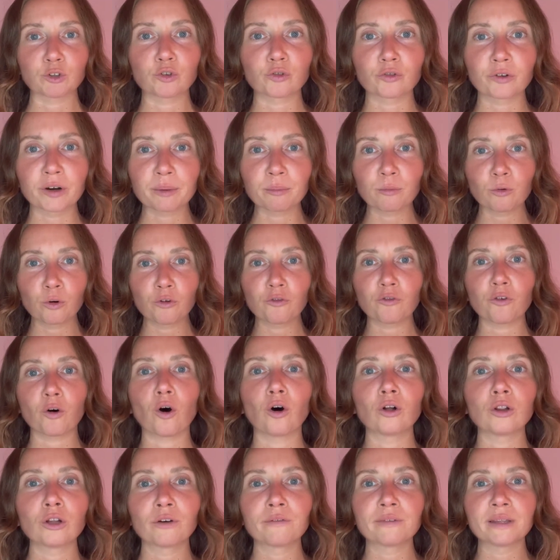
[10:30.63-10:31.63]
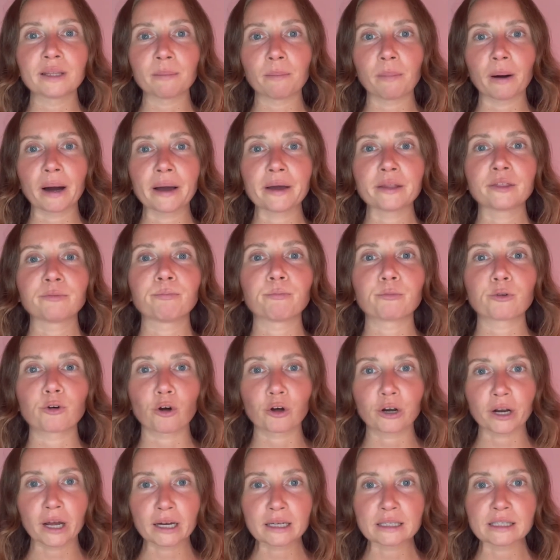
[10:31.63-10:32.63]
to remove all of the
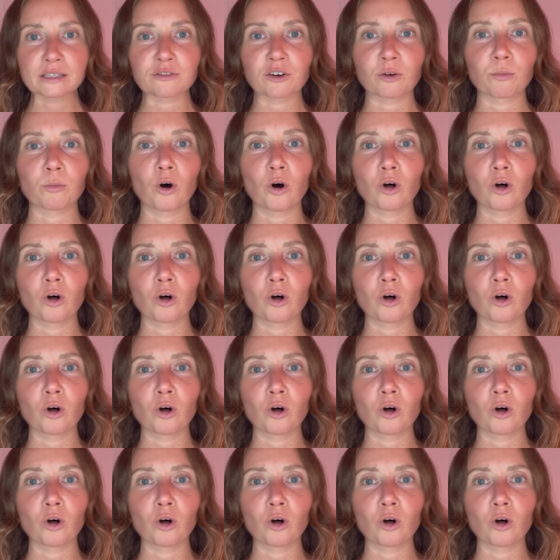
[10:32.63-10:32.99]
byproducts from